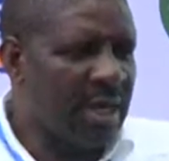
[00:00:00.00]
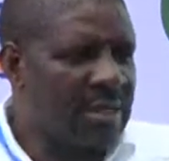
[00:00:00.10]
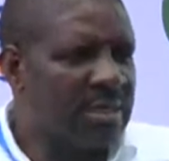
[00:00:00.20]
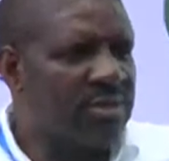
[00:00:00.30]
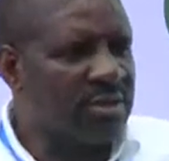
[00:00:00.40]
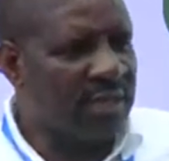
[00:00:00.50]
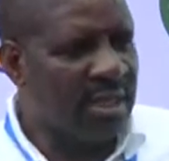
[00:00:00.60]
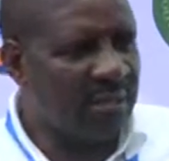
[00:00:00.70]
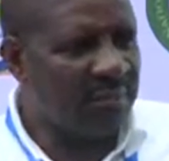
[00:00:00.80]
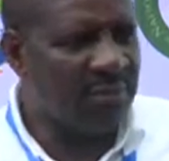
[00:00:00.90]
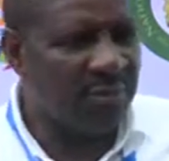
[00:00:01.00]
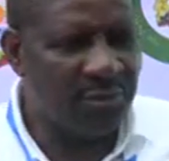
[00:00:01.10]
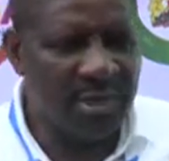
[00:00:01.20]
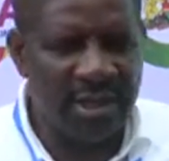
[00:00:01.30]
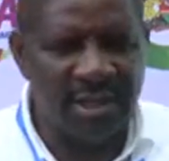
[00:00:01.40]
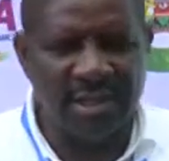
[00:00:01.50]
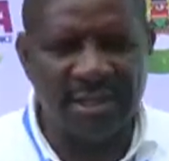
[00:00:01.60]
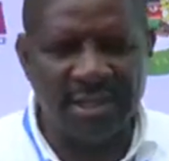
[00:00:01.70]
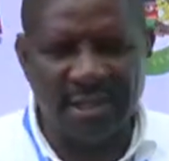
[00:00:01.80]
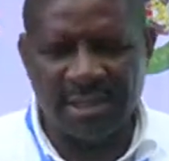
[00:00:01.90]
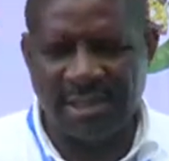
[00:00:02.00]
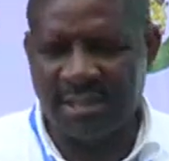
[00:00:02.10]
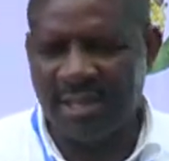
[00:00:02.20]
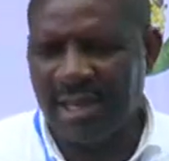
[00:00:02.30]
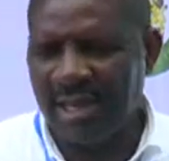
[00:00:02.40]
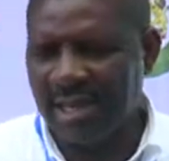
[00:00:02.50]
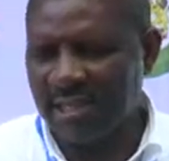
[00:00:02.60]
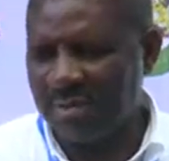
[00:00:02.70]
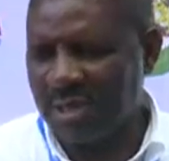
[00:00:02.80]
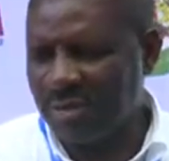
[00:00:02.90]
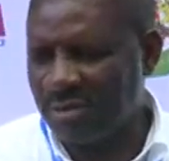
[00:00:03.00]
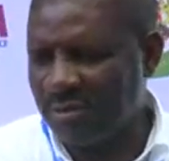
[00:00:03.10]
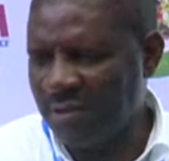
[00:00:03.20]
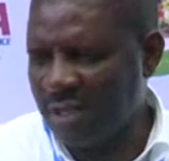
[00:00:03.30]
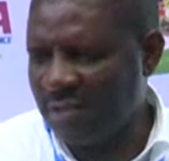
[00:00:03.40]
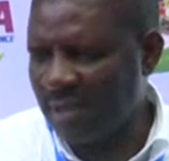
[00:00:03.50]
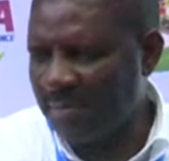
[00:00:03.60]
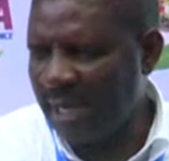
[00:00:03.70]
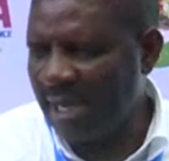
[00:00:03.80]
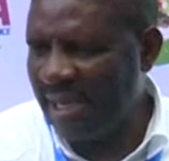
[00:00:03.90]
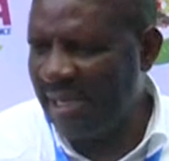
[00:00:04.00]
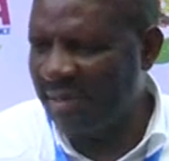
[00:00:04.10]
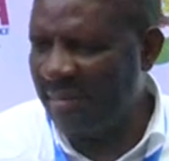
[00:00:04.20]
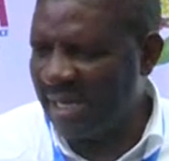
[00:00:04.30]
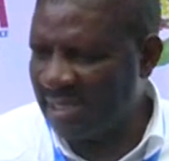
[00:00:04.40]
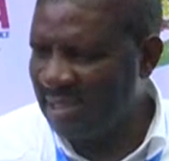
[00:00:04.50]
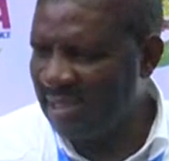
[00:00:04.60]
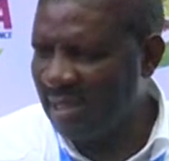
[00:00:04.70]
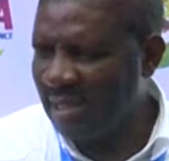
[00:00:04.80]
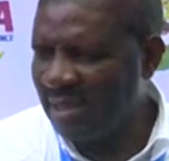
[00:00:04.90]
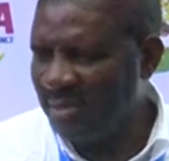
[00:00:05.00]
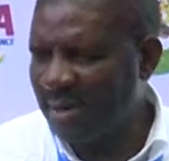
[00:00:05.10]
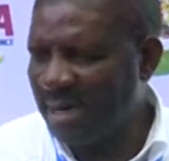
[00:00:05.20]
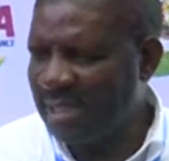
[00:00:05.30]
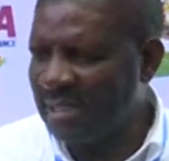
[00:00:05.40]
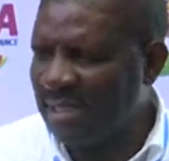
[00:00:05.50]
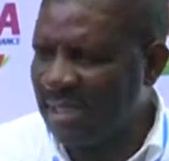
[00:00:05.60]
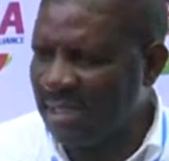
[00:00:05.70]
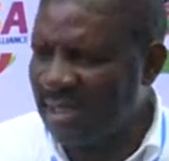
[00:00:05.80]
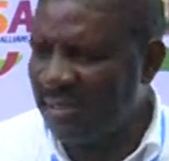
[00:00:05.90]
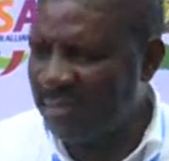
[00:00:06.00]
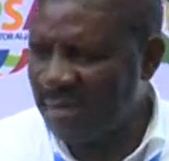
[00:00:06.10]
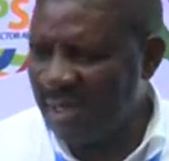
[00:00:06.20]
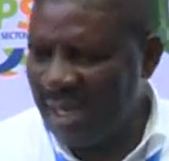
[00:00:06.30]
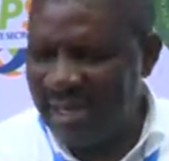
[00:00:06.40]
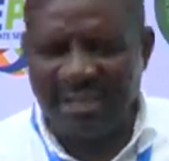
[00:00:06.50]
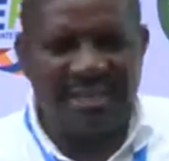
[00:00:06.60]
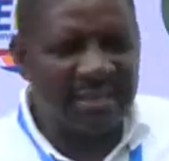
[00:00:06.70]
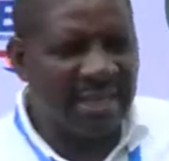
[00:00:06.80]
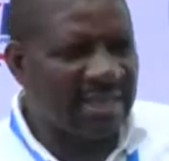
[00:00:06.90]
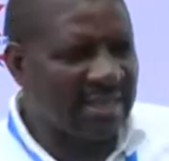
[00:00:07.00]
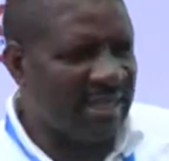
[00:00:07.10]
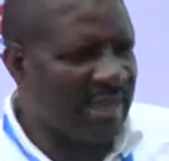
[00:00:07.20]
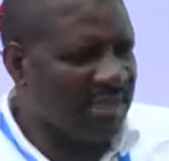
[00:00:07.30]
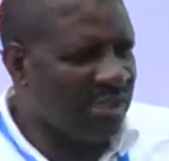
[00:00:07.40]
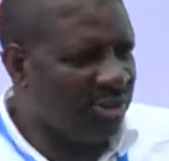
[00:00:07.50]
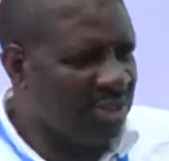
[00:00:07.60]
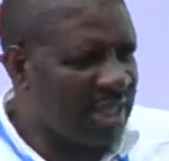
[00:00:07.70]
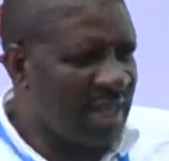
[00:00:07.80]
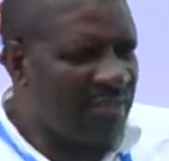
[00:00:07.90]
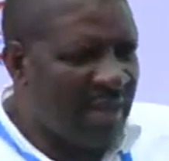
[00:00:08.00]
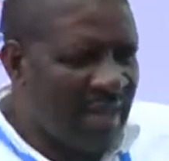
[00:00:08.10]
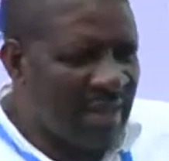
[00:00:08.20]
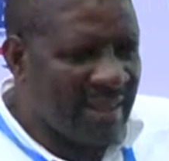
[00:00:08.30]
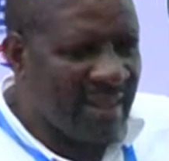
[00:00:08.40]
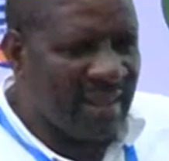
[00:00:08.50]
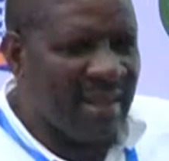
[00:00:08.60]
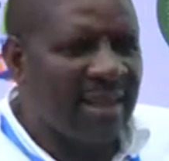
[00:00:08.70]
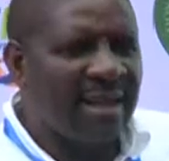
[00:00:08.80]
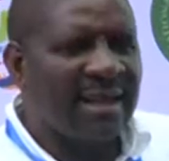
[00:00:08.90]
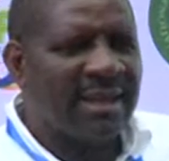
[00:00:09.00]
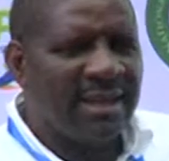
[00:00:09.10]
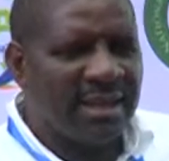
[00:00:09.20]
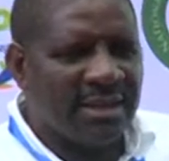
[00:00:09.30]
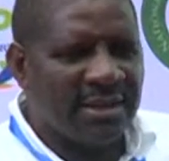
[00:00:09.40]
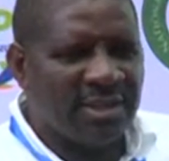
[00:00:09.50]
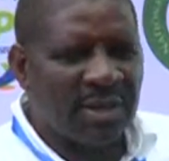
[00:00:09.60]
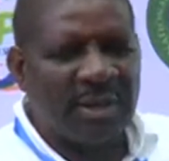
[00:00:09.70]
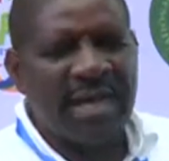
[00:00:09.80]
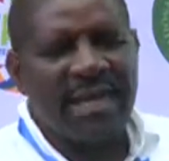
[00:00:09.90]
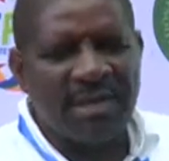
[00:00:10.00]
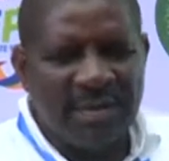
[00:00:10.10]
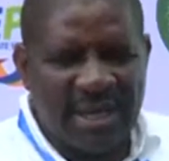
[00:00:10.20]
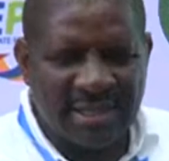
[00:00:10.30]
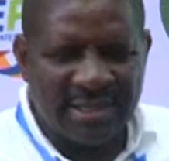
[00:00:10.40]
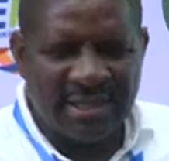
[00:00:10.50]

ask yourself, where did this aspect of the supply and demand, why is it that the energy sector does not apply the supply and demand